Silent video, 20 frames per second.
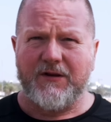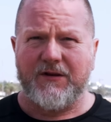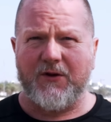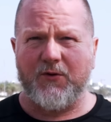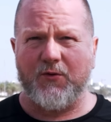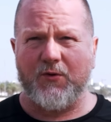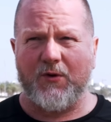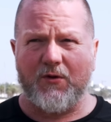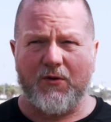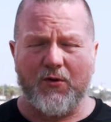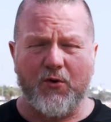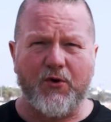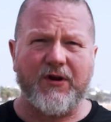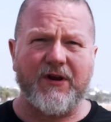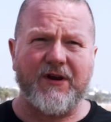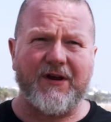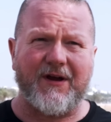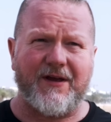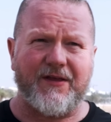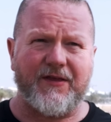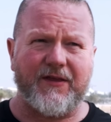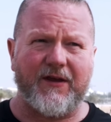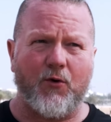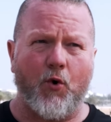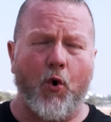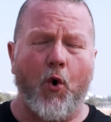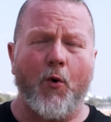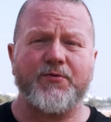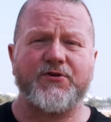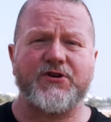Now, looking at the
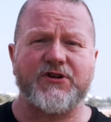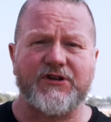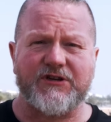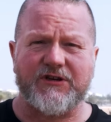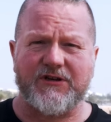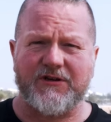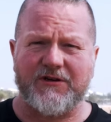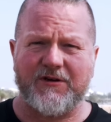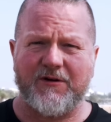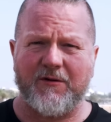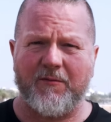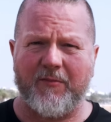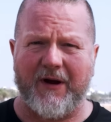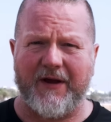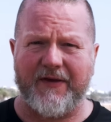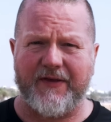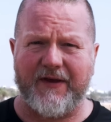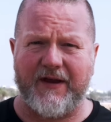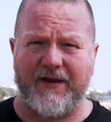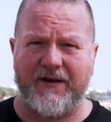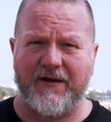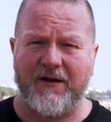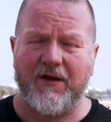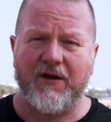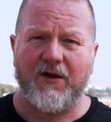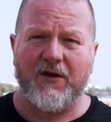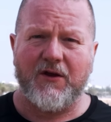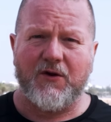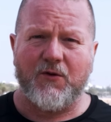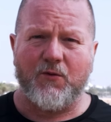options back then
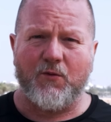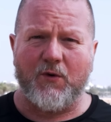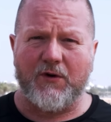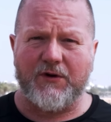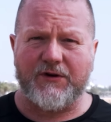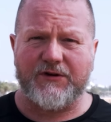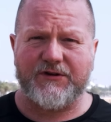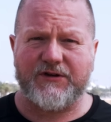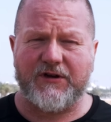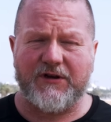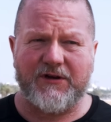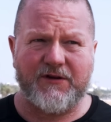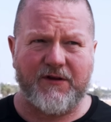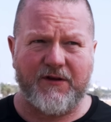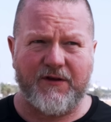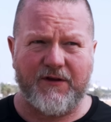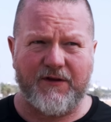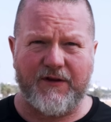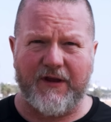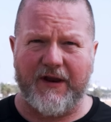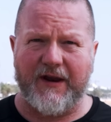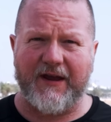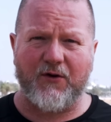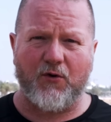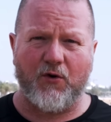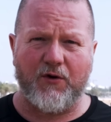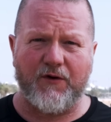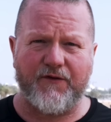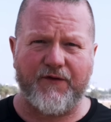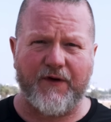was the
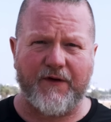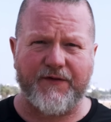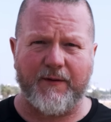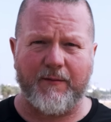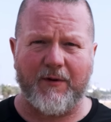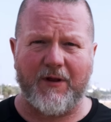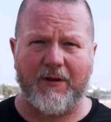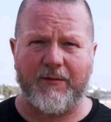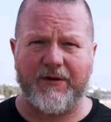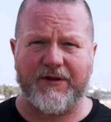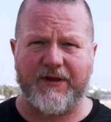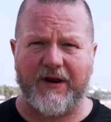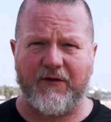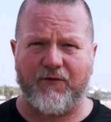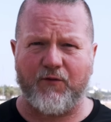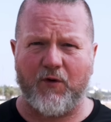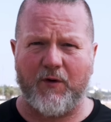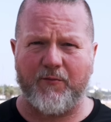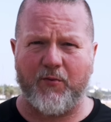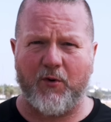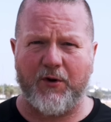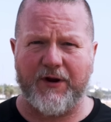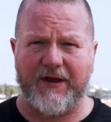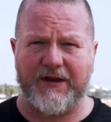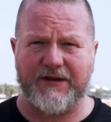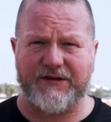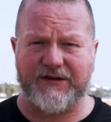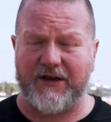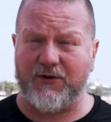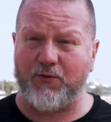Nikon 50mm
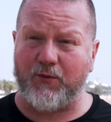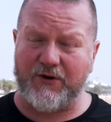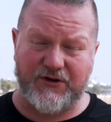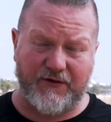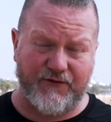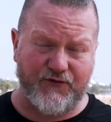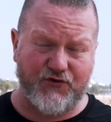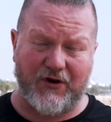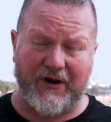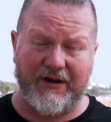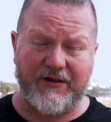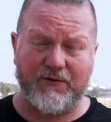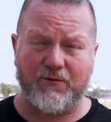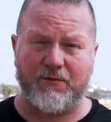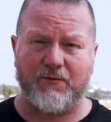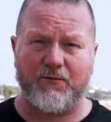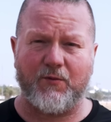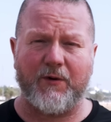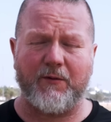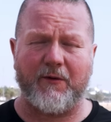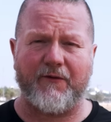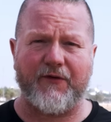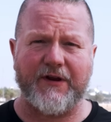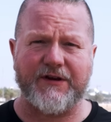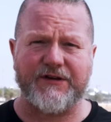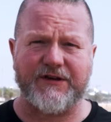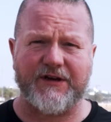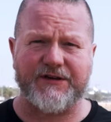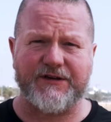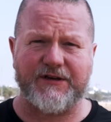f1.8Z, which I've tried. One of my
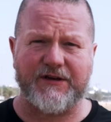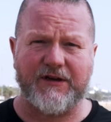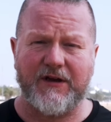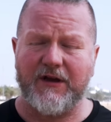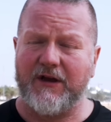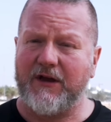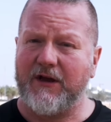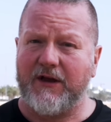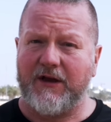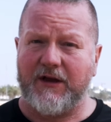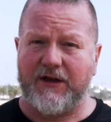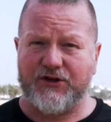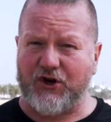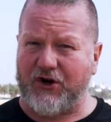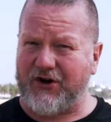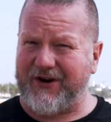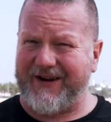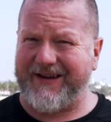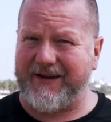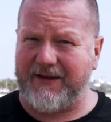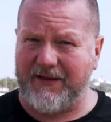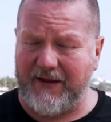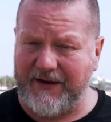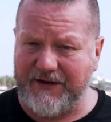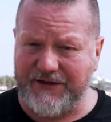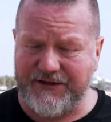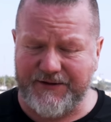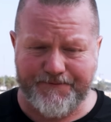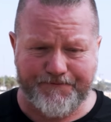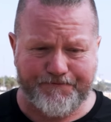friends has it. It's a cracking
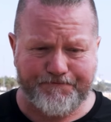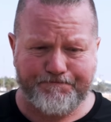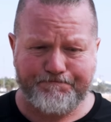lens,